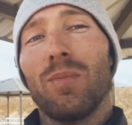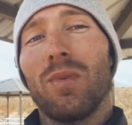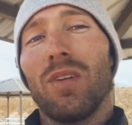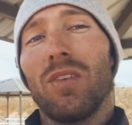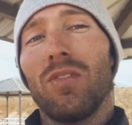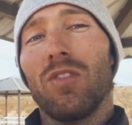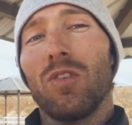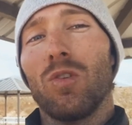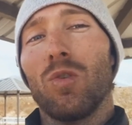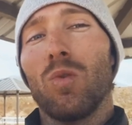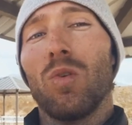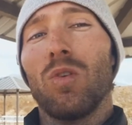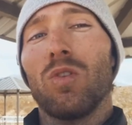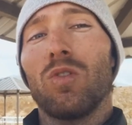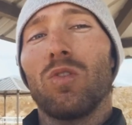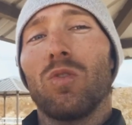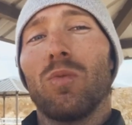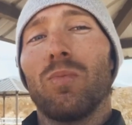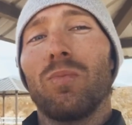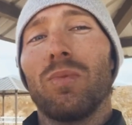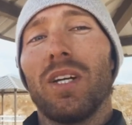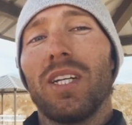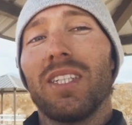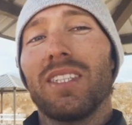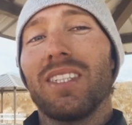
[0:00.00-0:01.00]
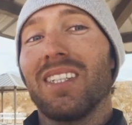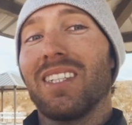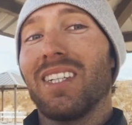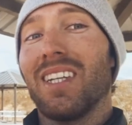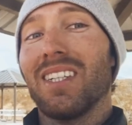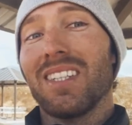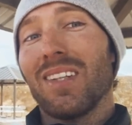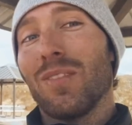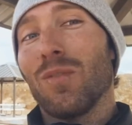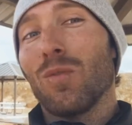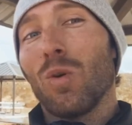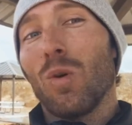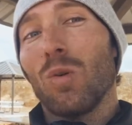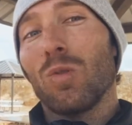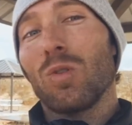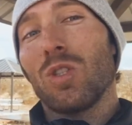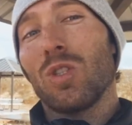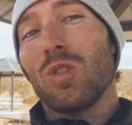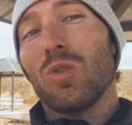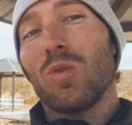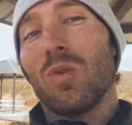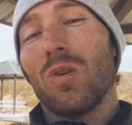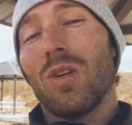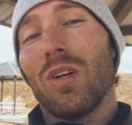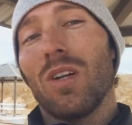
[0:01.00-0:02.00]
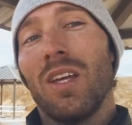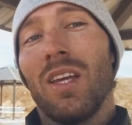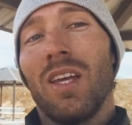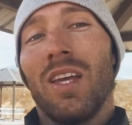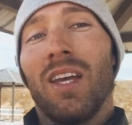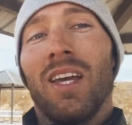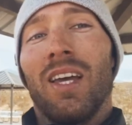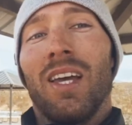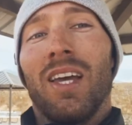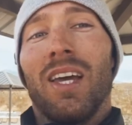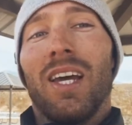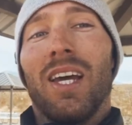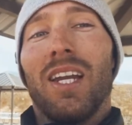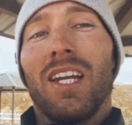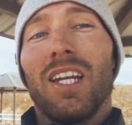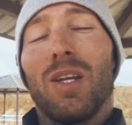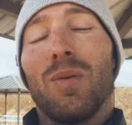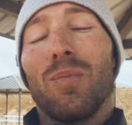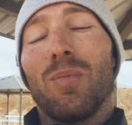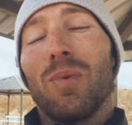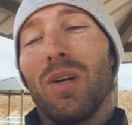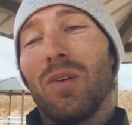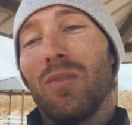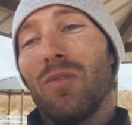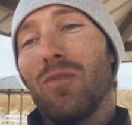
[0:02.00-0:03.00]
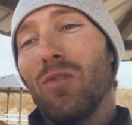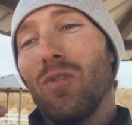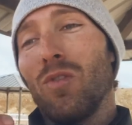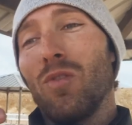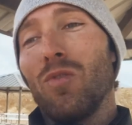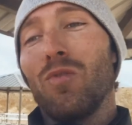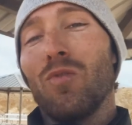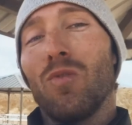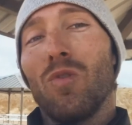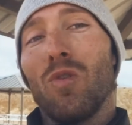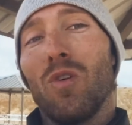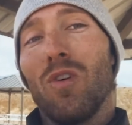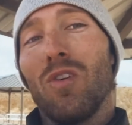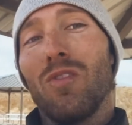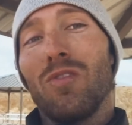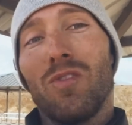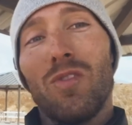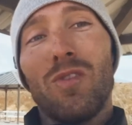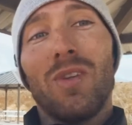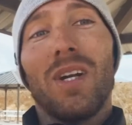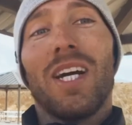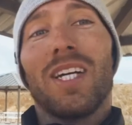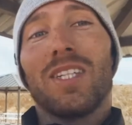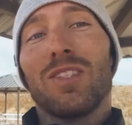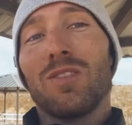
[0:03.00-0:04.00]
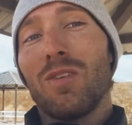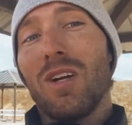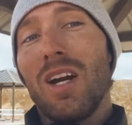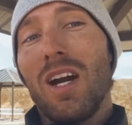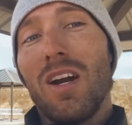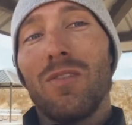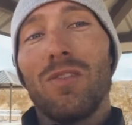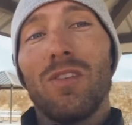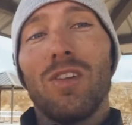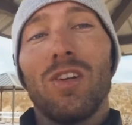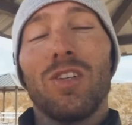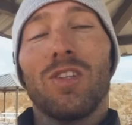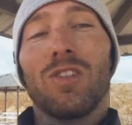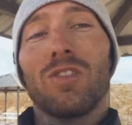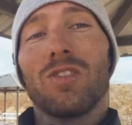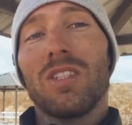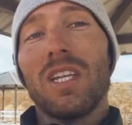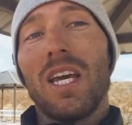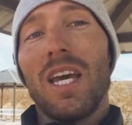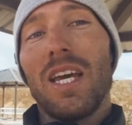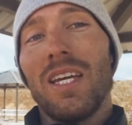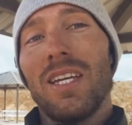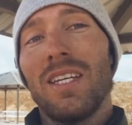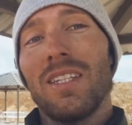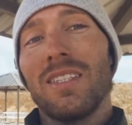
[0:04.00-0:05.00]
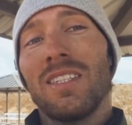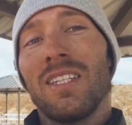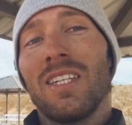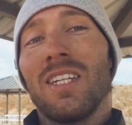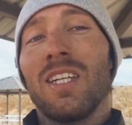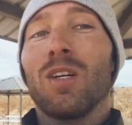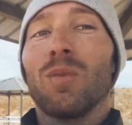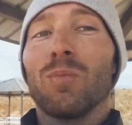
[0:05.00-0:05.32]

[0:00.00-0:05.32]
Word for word: But if you're going to a place that doesn't have a grocery store and need to bring food for a few nights or however long your stay is,